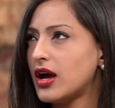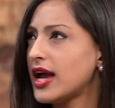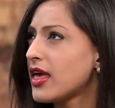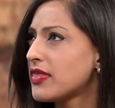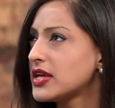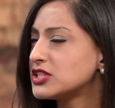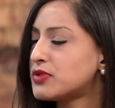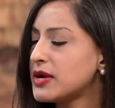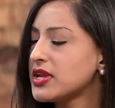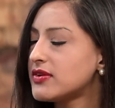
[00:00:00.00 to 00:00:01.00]
I think it's
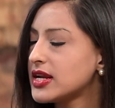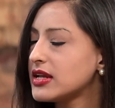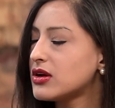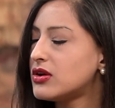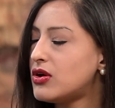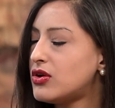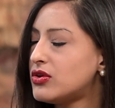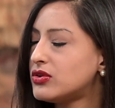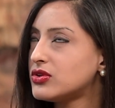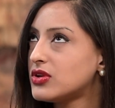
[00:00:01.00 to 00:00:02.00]
premiering
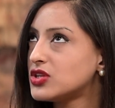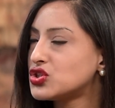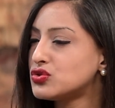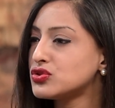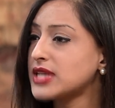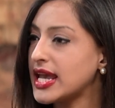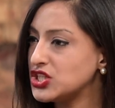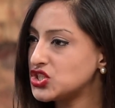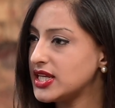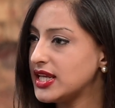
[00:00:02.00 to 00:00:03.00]
on Shorts
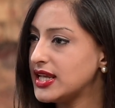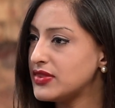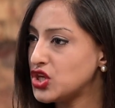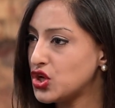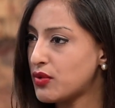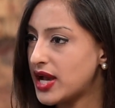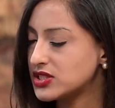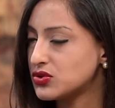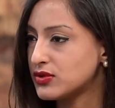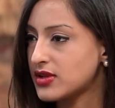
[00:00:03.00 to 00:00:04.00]
HD in the
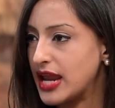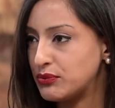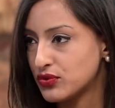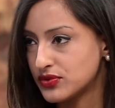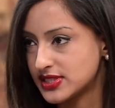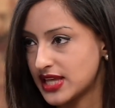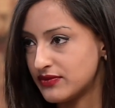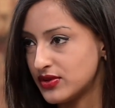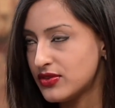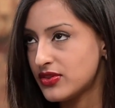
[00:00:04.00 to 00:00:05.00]
US on April the
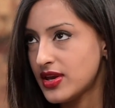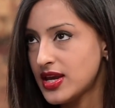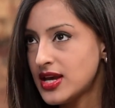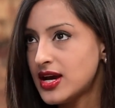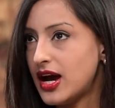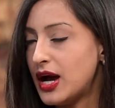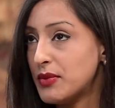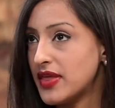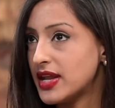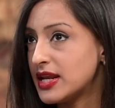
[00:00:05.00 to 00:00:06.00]
7th.
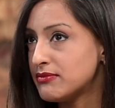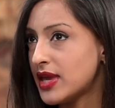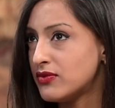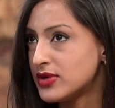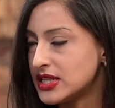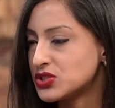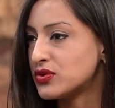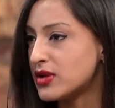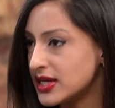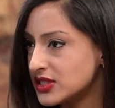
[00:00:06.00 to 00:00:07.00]
And then it may release
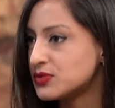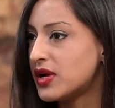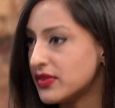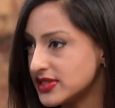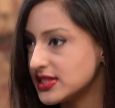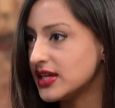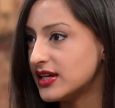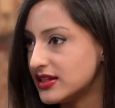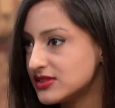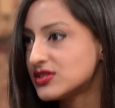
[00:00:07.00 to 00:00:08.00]
online as well this
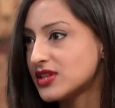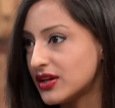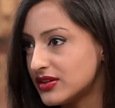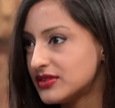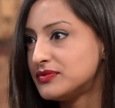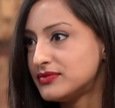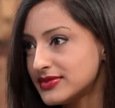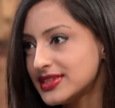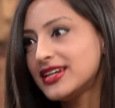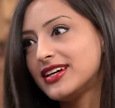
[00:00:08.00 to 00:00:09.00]
year. So,
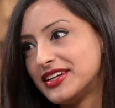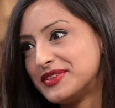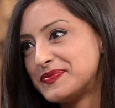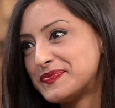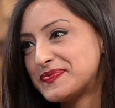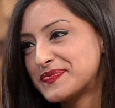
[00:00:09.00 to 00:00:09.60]
yeah. And